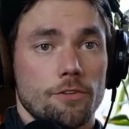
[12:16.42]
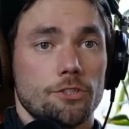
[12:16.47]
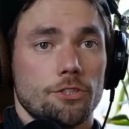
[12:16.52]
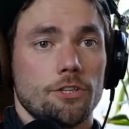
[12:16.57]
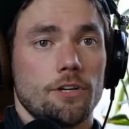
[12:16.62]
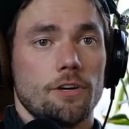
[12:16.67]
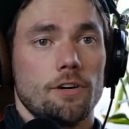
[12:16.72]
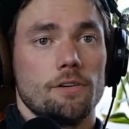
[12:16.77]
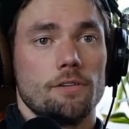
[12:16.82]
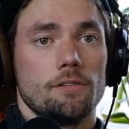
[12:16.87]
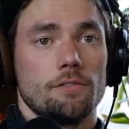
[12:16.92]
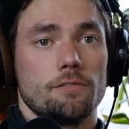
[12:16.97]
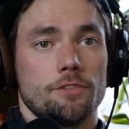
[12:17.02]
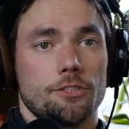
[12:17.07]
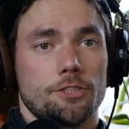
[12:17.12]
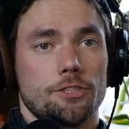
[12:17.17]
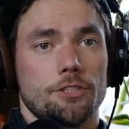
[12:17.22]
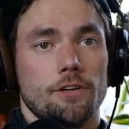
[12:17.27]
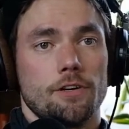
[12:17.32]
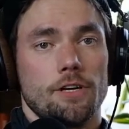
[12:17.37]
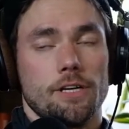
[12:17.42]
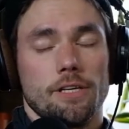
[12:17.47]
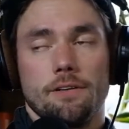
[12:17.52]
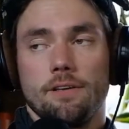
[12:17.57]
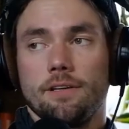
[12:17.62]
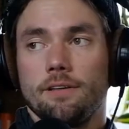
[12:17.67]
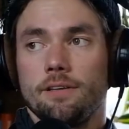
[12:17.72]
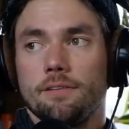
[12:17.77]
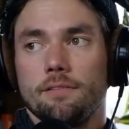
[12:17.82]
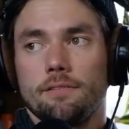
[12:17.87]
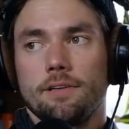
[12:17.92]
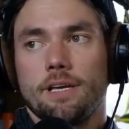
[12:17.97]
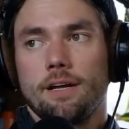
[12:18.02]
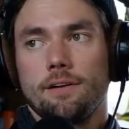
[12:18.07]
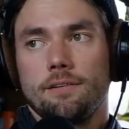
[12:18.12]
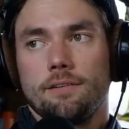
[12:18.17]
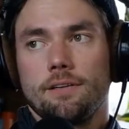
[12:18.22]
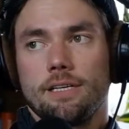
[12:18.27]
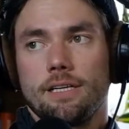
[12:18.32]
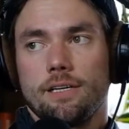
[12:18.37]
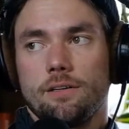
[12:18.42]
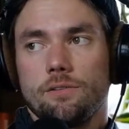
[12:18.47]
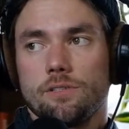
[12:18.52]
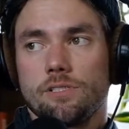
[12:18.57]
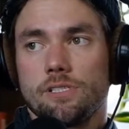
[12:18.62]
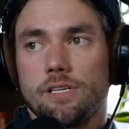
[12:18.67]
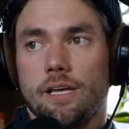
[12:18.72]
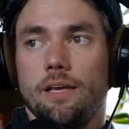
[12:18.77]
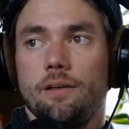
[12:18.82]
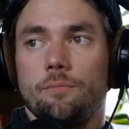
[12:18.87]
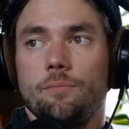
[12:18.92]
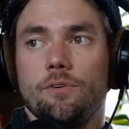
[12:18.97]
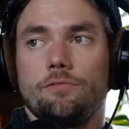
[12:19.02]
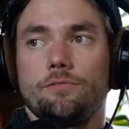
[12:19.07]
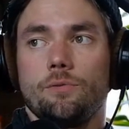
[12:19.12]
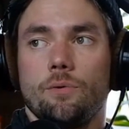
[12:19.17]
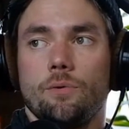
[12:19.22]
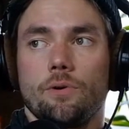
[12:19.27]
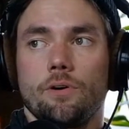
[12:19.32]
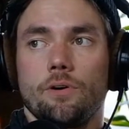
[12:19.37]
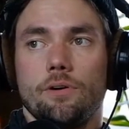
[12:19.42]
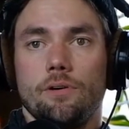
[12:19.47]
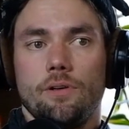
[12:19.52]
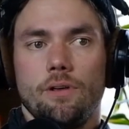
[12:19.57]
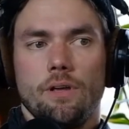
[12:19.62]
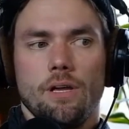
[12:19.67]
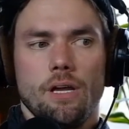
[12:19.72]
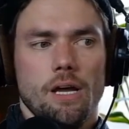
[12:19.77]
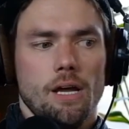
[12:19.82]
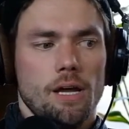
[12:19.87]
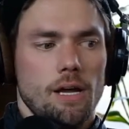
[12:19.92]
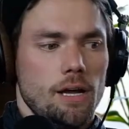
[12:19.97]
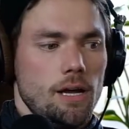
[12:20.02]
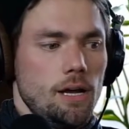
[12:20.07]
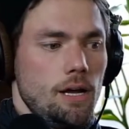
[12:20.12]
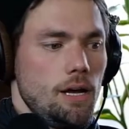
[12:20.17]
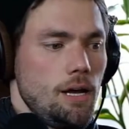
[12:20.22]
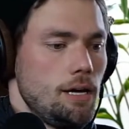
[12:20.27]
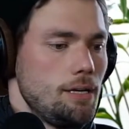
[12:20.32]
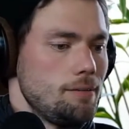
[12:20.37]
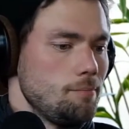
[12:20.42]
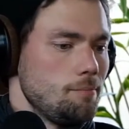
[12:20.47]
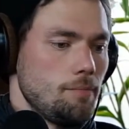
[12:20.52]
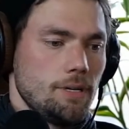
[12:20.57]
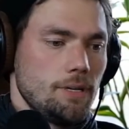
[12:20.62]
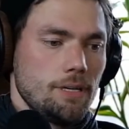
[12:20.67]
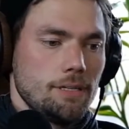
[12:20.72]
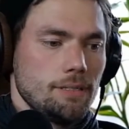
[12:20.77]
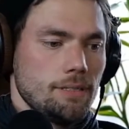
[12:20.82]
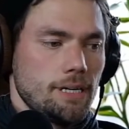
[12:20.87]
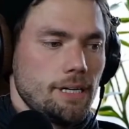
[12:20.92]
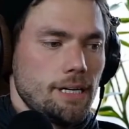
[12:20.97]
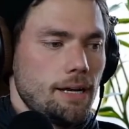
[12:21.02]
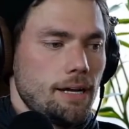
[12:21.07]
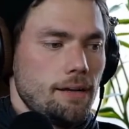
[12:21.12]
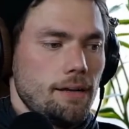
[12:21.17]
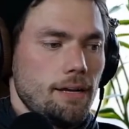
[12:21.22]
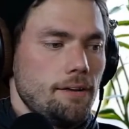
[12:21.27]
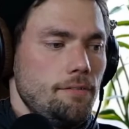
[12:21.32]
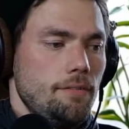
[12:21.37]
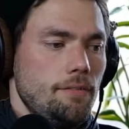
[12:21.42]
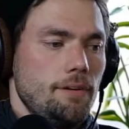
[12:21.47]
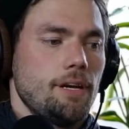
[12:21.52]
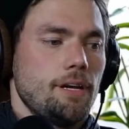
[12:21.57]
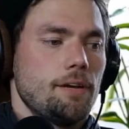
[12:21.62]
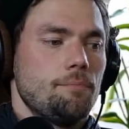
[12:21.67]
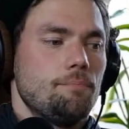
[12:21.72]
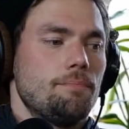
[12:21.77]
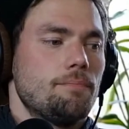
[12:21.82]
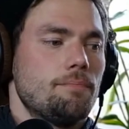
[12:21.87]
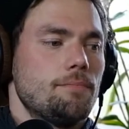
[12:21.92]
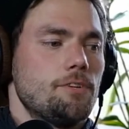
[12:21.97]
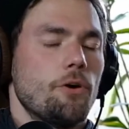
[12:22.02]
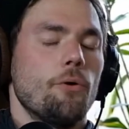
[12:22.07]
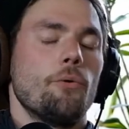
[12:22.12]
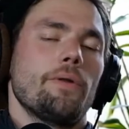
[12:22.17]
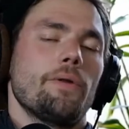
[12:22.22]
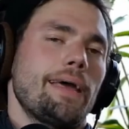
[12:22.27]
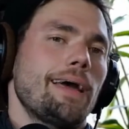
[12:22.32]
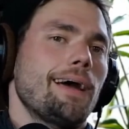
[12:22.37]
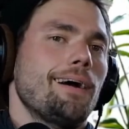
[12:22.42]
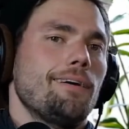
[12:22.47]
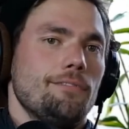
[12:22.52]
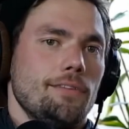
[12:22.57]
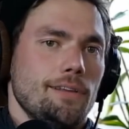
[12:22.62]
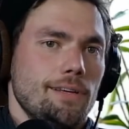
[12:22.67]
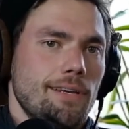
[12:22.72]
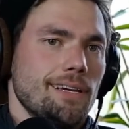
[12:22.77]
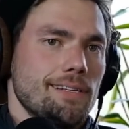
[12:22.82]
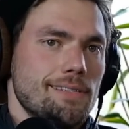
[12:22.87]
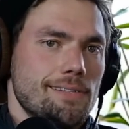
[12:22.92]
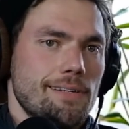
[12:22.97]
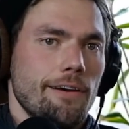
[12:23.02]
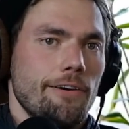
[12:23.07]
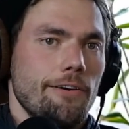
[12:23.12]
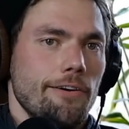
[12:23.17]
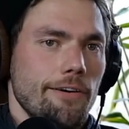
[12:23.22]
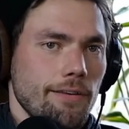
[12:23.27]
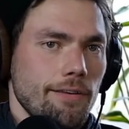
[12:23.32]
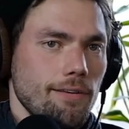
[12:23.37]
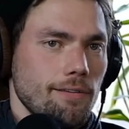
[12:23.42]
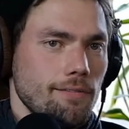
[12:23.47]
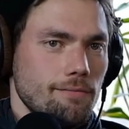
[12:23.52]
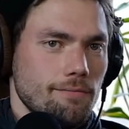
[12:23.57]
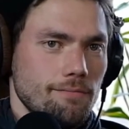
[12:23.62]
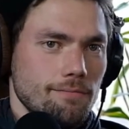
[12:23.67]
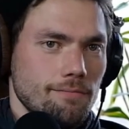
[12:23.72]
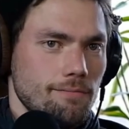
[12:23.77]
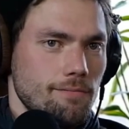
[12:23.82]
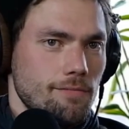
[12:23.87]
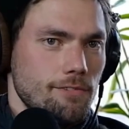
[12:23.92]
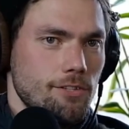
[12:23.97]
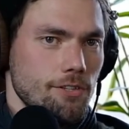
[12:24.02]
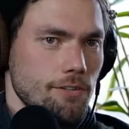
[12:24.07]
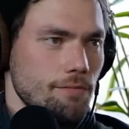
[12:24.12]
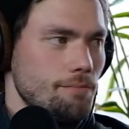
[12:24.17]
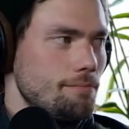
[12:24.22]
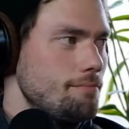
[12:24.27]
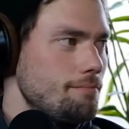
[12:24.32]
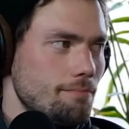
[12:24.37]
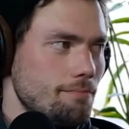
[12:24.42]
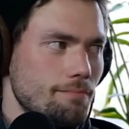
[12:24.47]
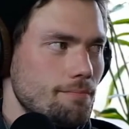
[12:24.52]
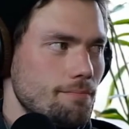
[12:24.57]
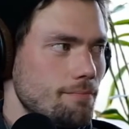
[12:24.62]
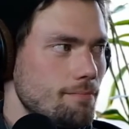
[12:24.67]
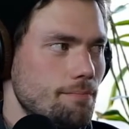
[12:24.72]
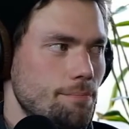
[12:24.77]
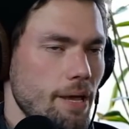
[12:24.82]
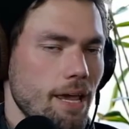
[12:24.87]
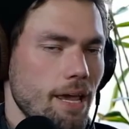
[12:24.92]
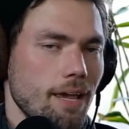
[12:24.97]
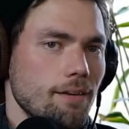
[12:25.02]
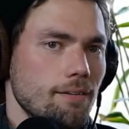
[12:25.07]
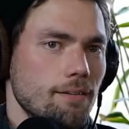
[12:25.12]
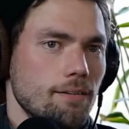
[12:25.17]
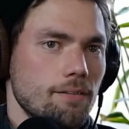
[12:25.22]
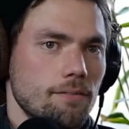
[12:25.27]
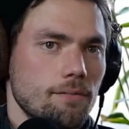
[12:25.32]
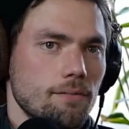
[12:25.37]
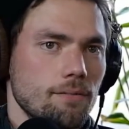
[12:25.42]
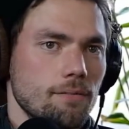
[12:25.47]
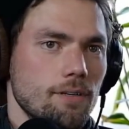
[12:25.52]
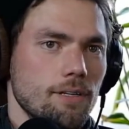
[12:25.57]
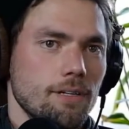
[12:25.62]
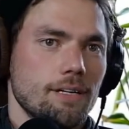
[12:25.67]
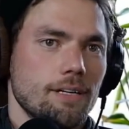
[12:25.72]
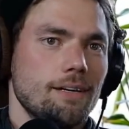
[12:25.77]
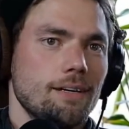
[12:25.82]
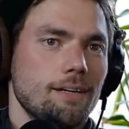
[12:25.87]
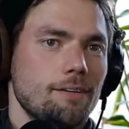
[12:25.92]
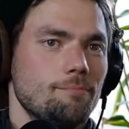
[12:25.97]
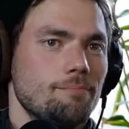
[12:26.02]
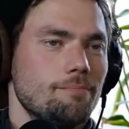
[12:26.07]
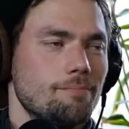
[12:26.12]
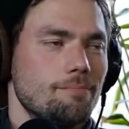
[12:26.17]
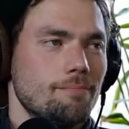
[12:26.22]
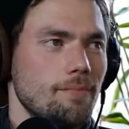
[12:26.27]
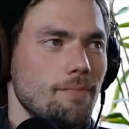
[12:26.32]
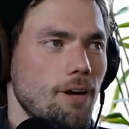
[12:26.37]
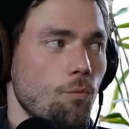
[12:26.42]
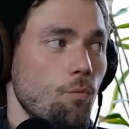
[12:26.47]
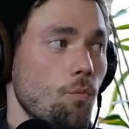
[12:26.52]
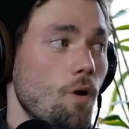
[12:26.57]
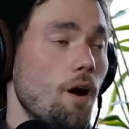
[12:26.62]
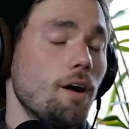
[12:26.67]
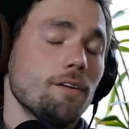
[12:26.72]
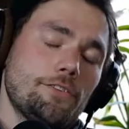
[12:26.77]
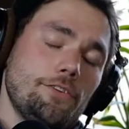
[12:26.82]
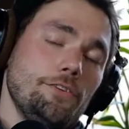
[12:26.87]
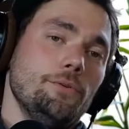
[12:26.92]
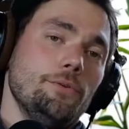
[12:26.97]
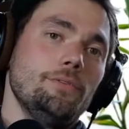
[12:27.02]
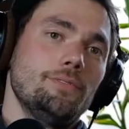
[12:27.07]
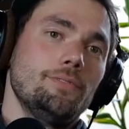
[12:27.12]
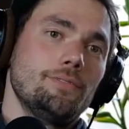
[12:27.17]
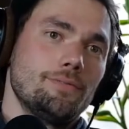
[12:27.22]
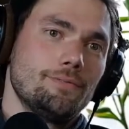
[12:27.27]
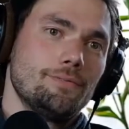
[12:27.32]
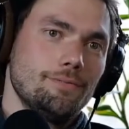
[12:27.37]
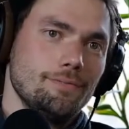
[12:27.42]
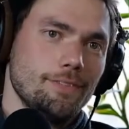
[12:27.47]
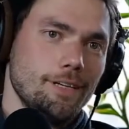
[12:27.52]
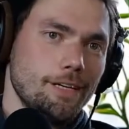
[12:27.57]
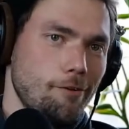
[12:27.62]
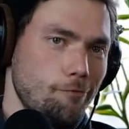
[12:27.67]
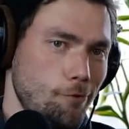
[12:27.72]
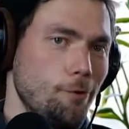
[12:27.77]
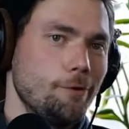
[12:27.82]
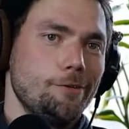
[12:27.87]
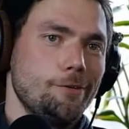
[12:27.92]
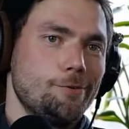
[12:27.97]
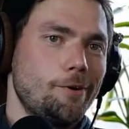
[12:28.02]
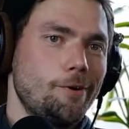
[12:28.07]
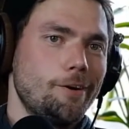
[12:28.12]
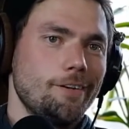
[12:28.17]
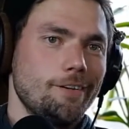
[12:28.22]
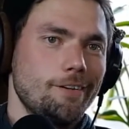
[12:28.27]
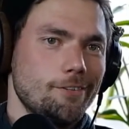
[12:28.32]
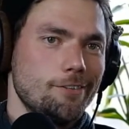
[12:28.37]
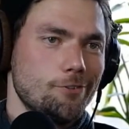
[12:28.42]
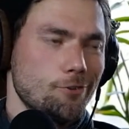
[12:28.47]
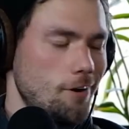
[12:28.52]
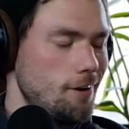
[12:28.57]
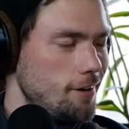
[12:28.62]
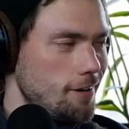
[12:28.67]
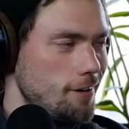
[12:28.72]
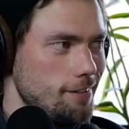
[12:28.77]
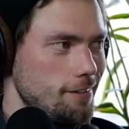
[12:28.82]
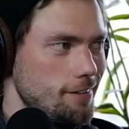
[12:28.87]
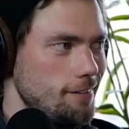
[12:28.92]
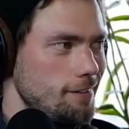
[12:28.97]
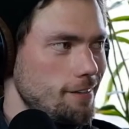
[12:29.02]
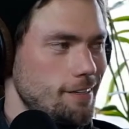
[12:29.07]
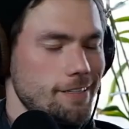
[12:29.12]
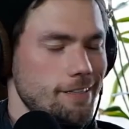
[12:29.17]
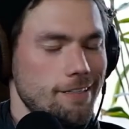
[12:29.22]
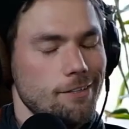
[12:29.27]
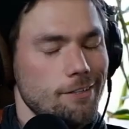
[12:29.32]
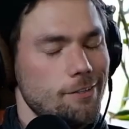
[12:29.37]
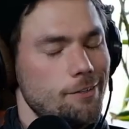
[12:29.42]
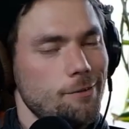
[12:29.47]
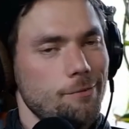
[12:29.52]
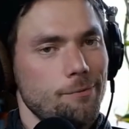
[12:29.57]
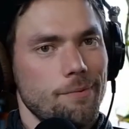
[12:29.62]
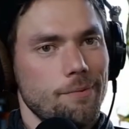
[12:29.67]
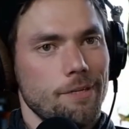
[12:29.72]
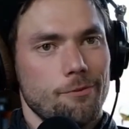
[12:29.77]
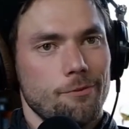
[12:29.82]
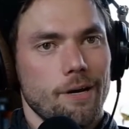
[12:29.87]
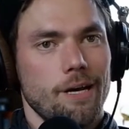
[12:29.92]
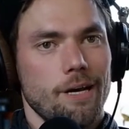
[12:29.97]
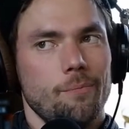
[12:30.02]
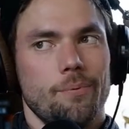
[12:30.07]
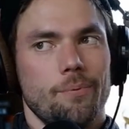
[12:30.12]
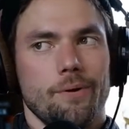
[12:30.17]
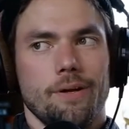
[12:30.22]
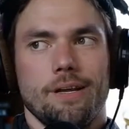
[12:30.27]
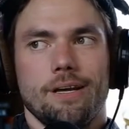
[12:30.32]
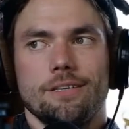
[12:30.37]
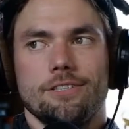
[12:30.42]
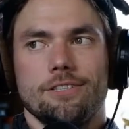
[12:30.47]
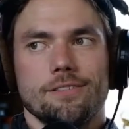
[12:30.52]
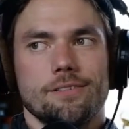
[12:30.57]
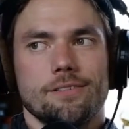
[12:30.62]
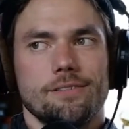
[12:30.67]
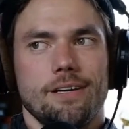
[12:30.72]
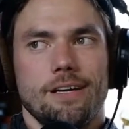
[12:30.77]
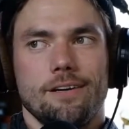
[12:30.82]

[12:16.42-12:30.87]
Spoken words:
For sure. And kind of like I was saying before, like I don't have the dexterity to paint. Or like I want to. Like I've always wanted to draw, and like it would be great, but I